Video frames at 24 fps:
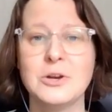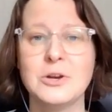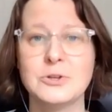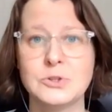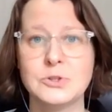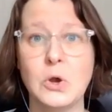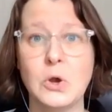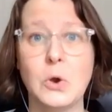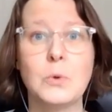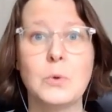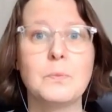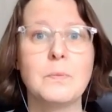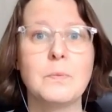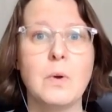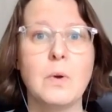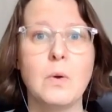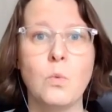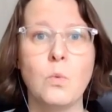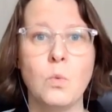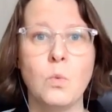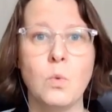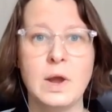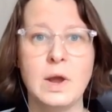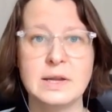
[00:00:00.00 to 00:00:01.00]
So
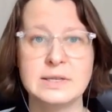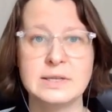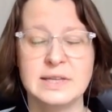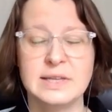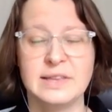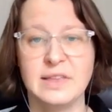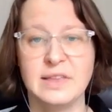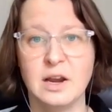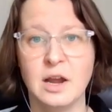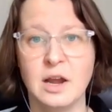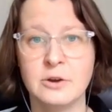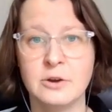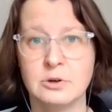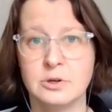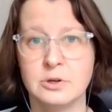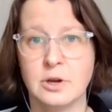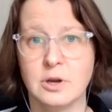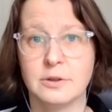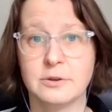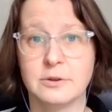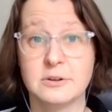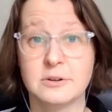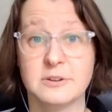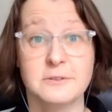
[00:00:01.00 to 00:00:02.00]
when I set that
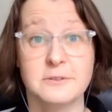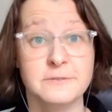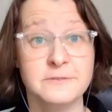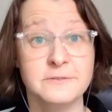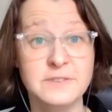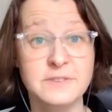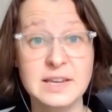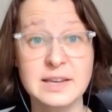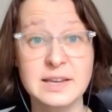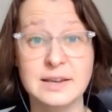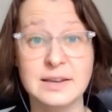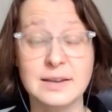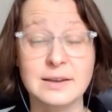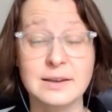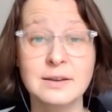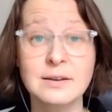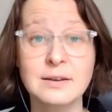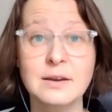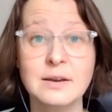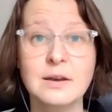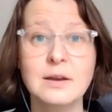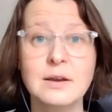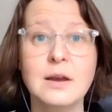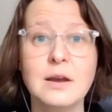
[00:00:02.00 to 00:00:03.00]
$100 fee,